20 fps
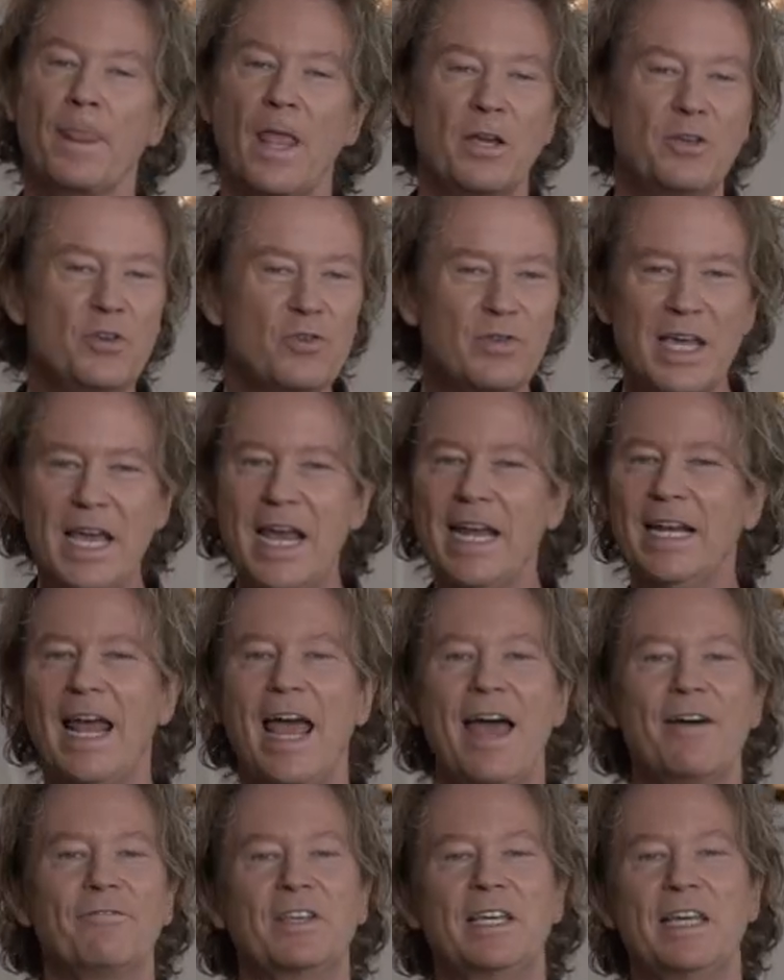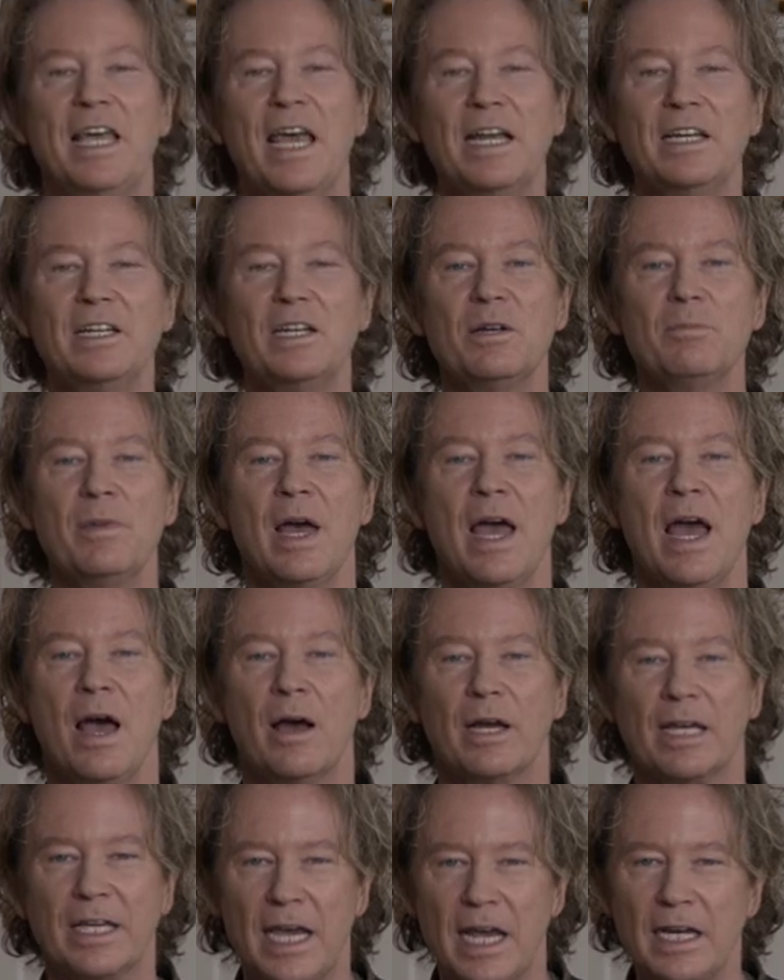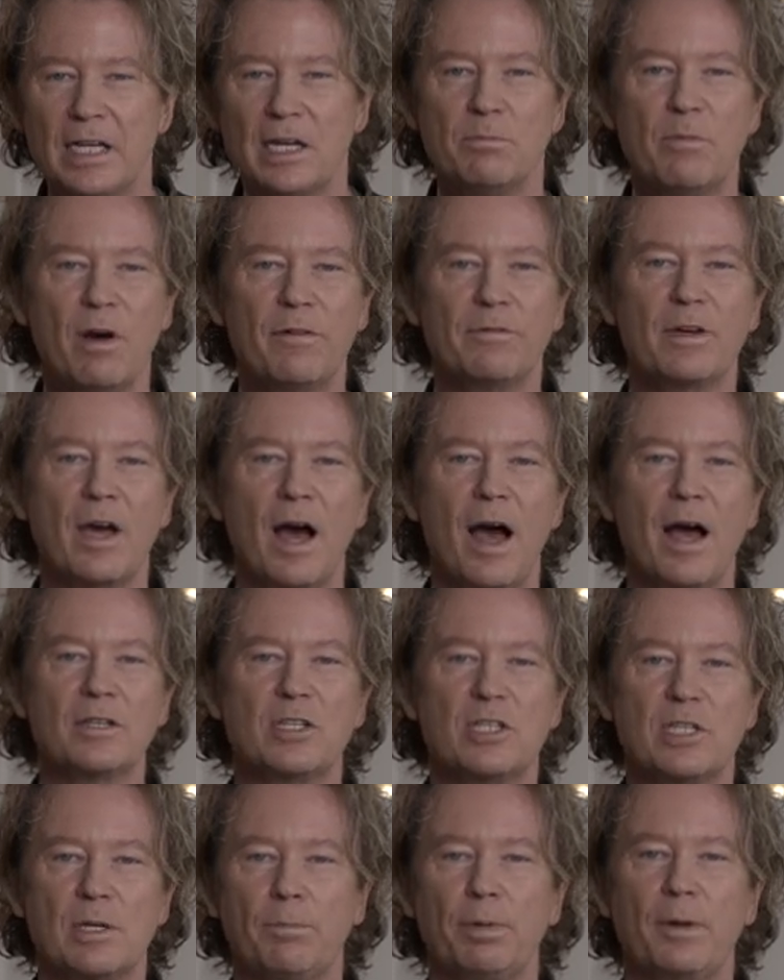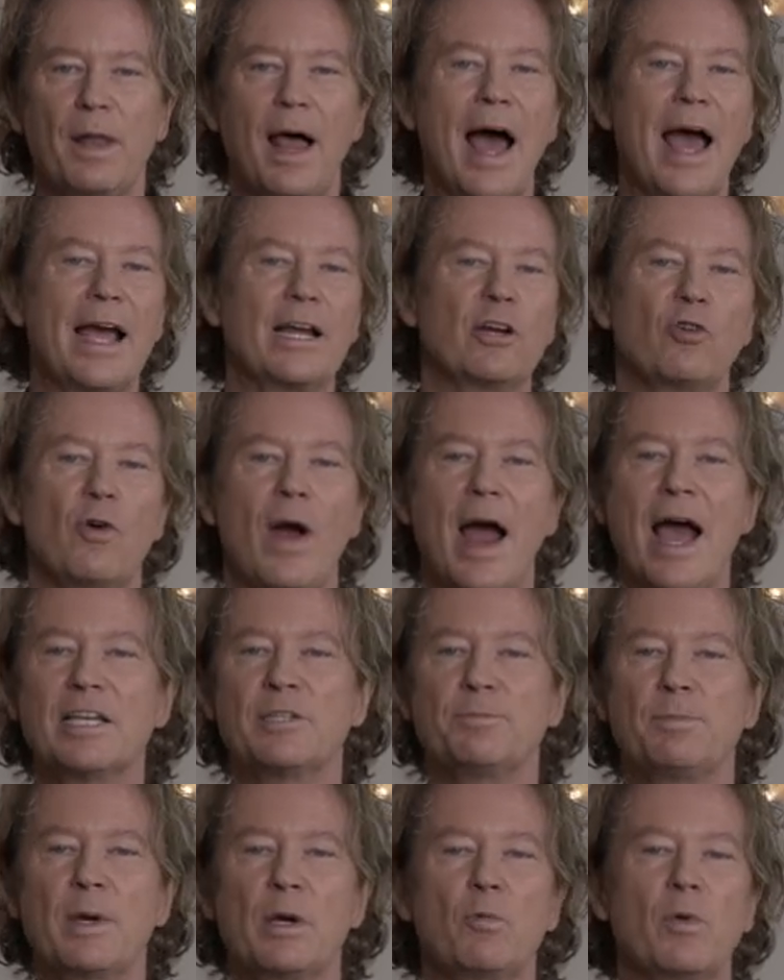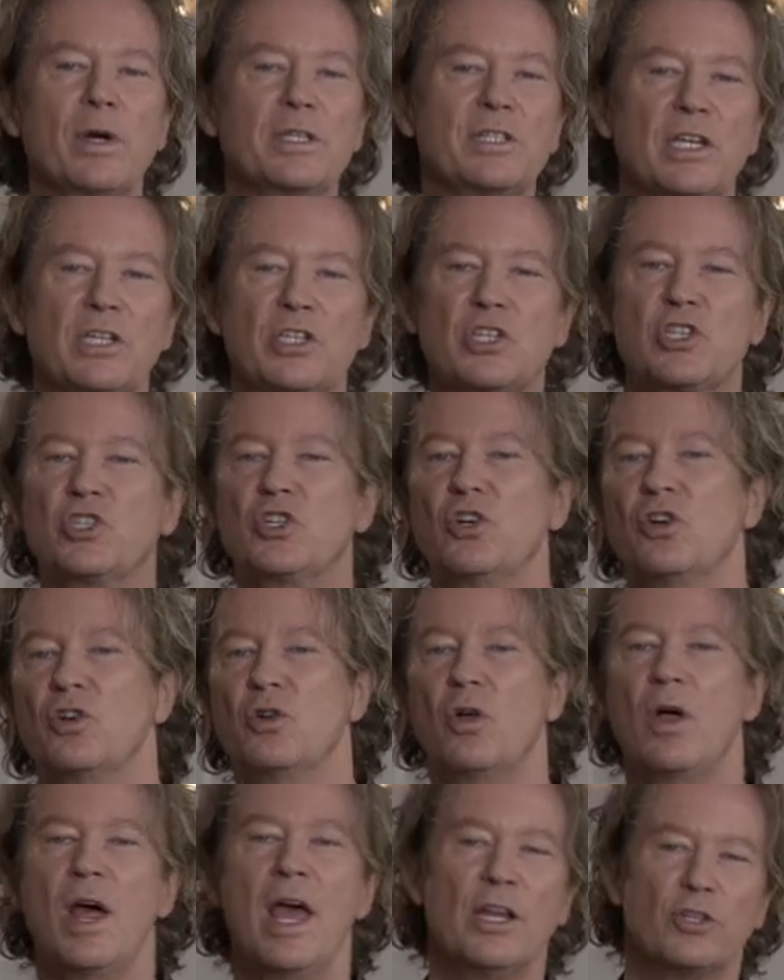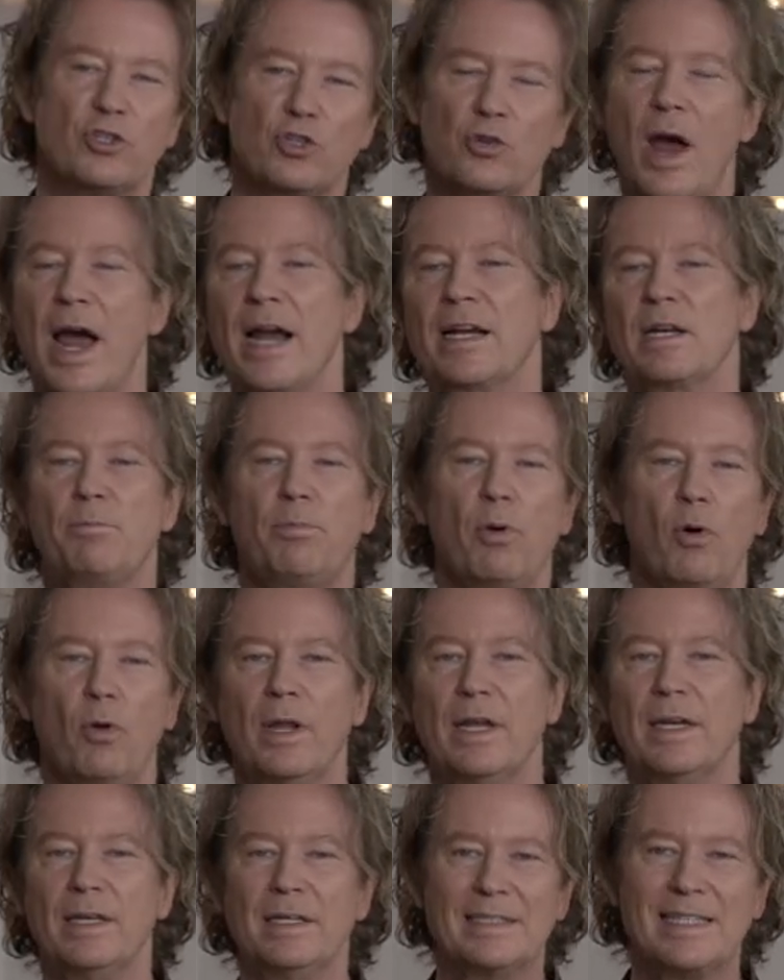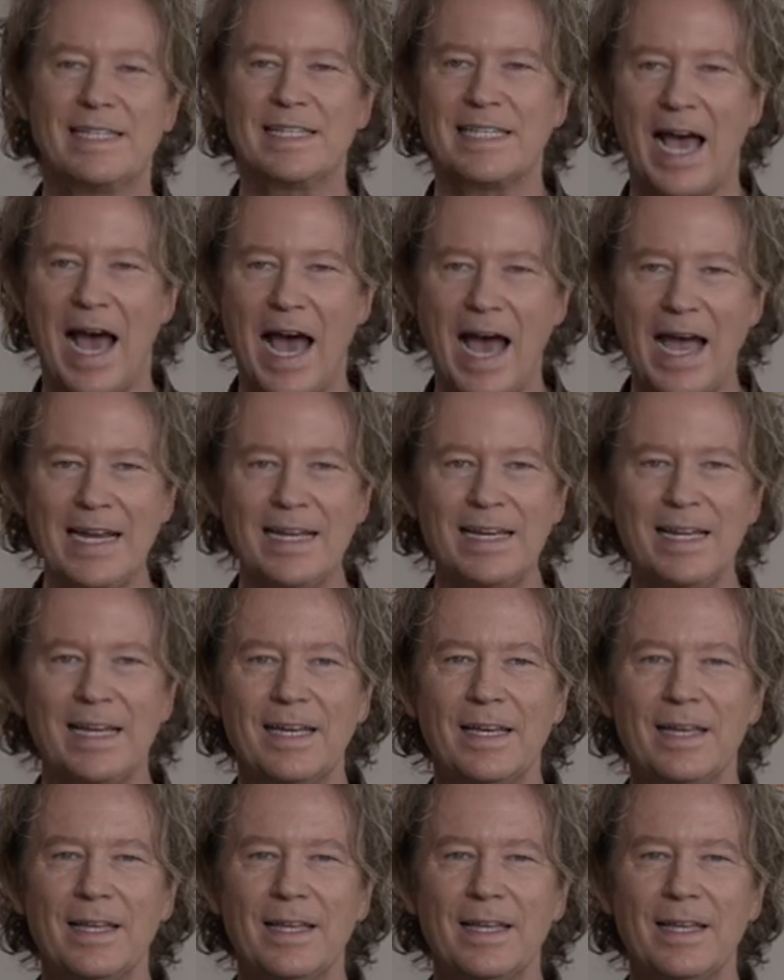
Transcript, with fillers: You can't have kingdom kingdom of God supply grasping what's external, trying to pull it inside.